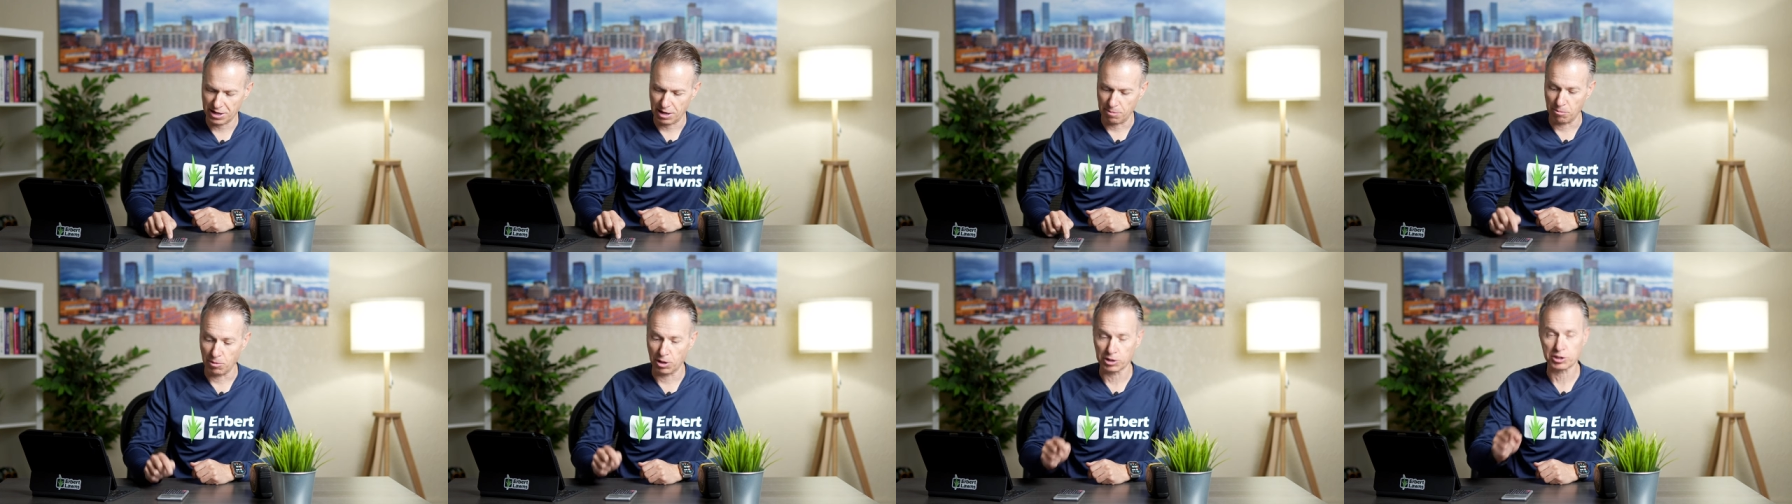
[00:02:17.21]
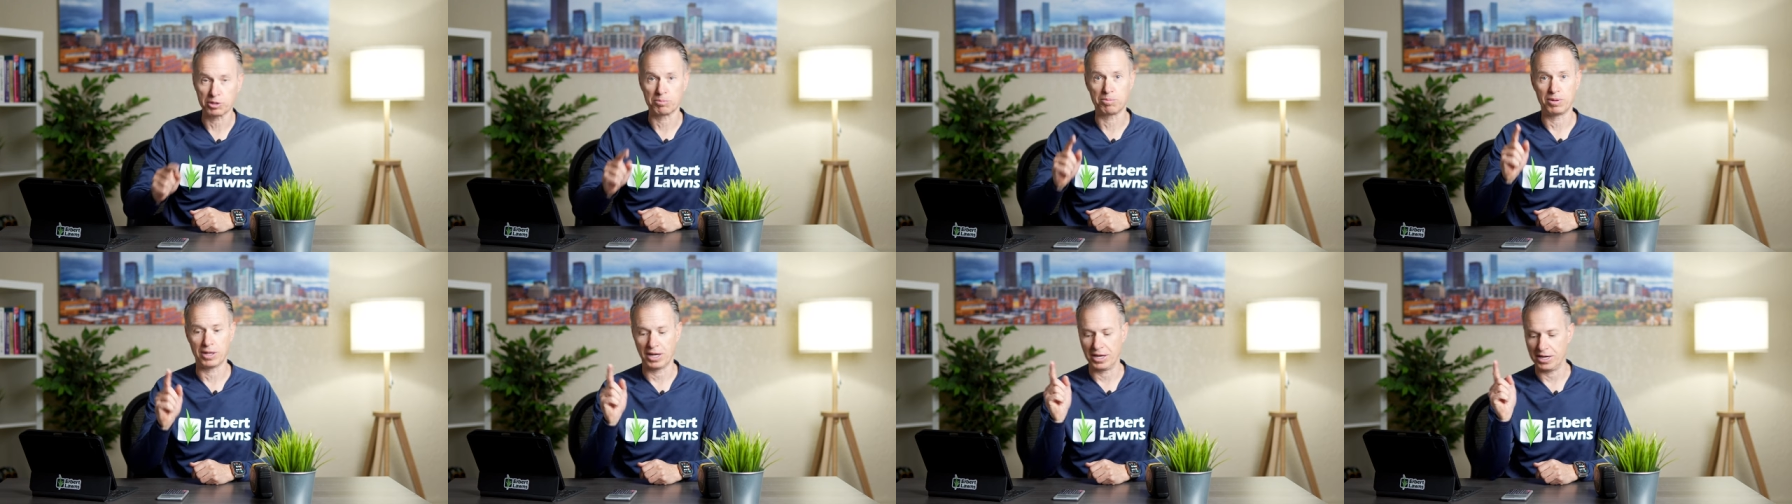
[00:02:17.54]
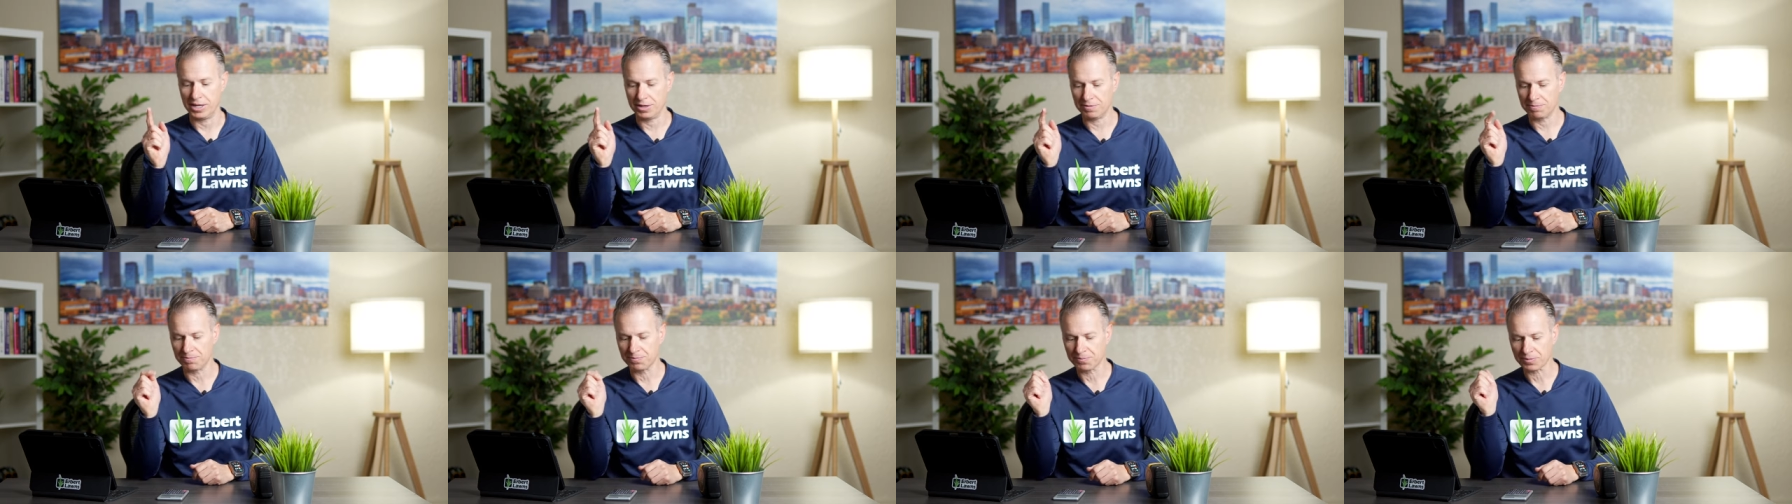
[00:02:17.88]
I multiplied
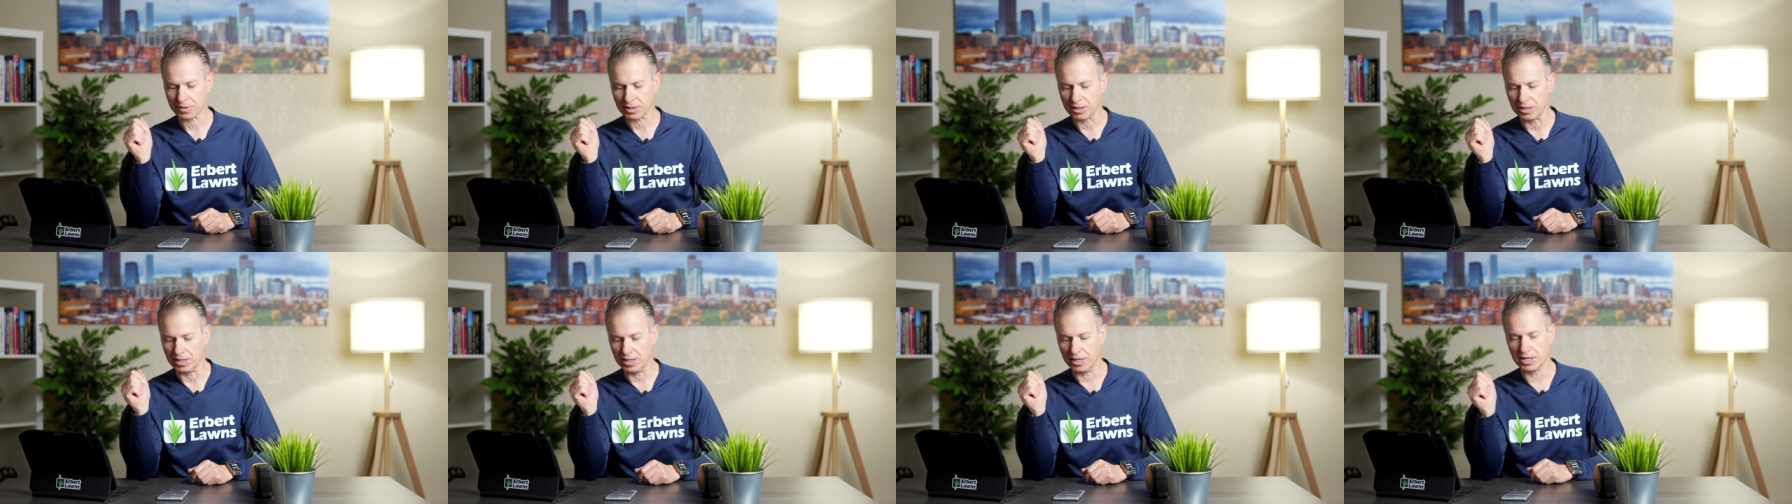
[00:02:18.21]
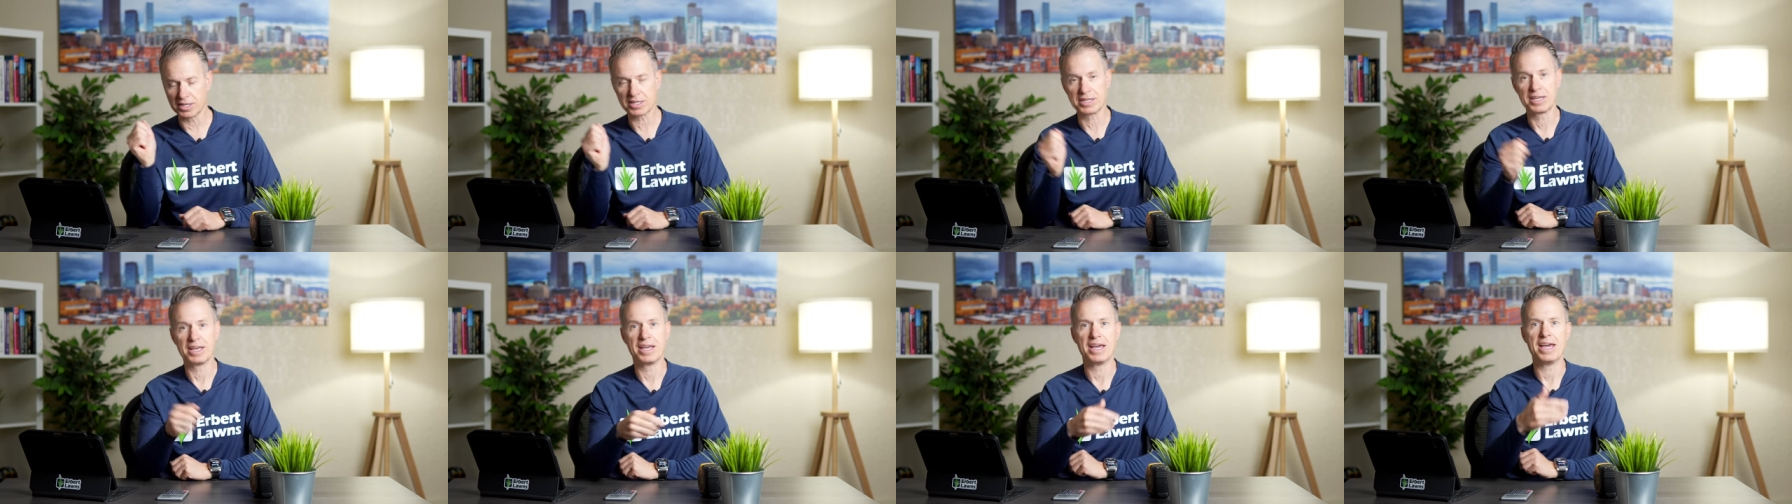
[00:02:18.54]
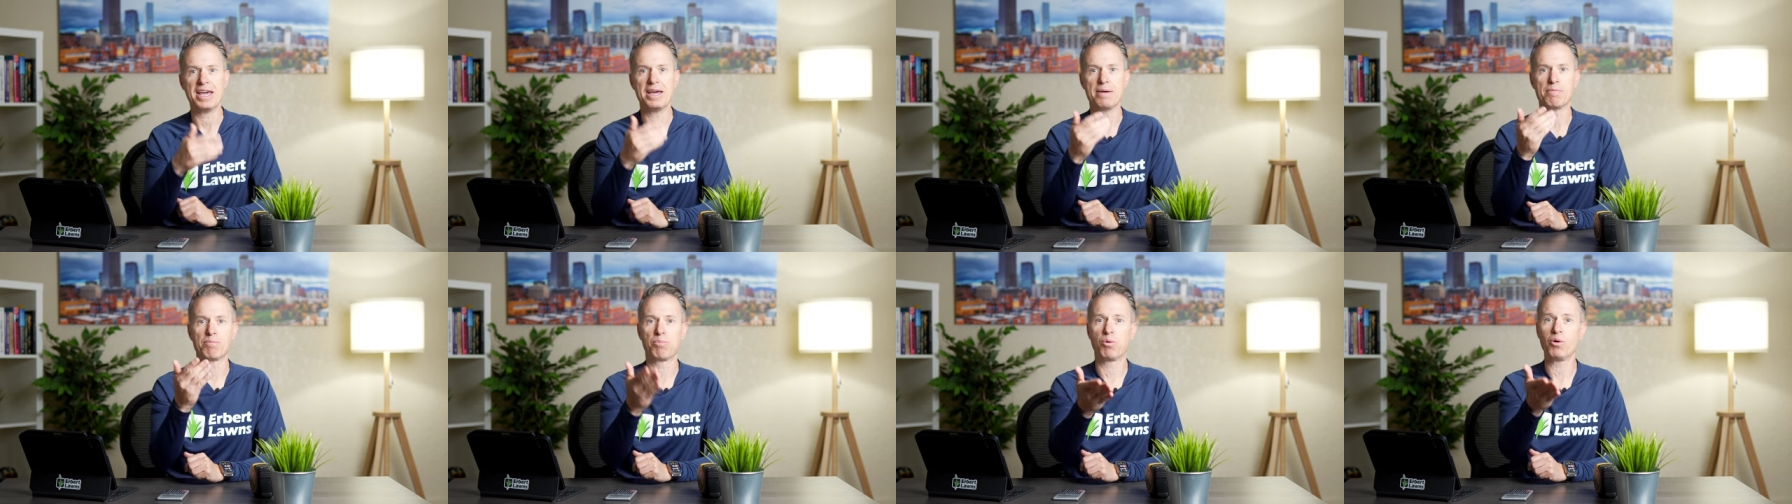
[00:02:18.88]
it, is
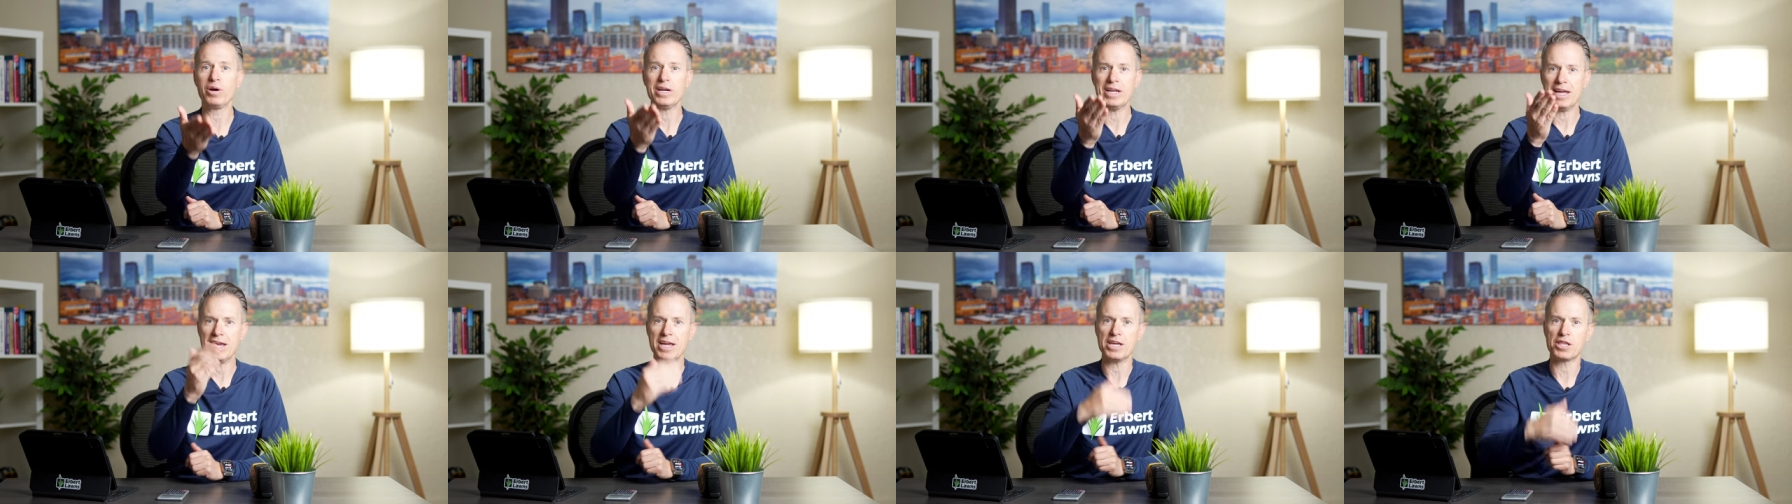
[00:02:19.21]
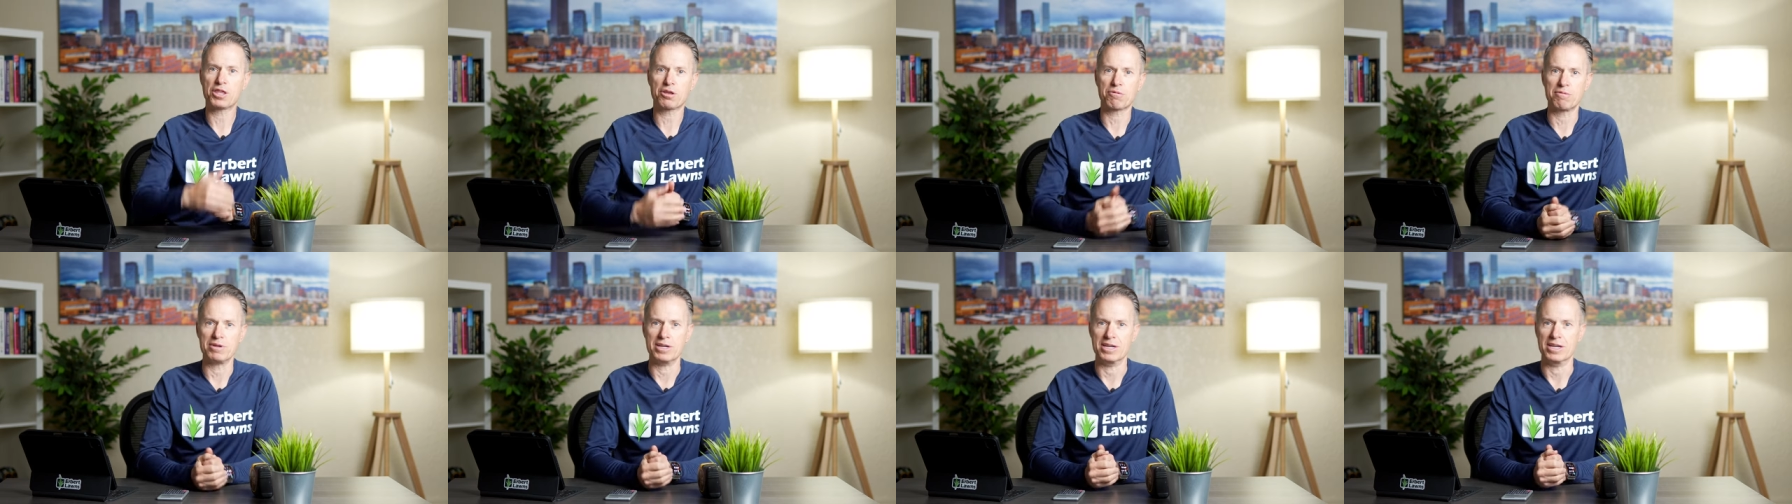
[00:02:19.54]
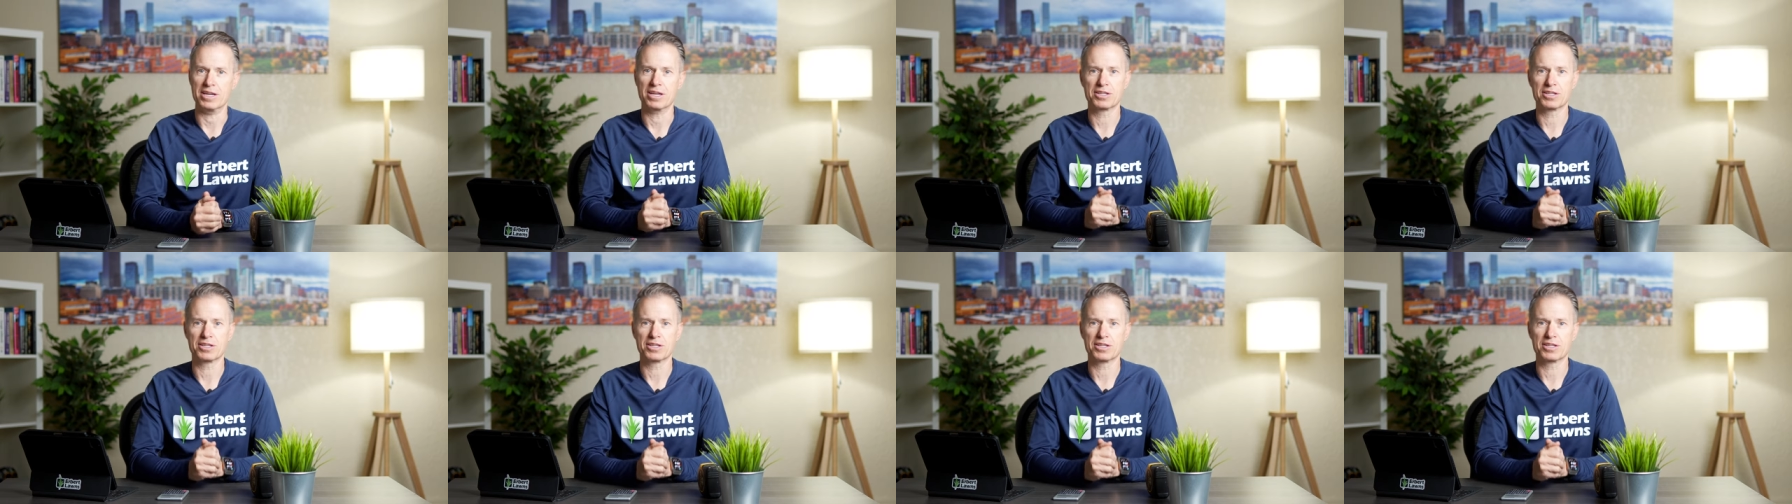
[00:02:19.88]
0.83.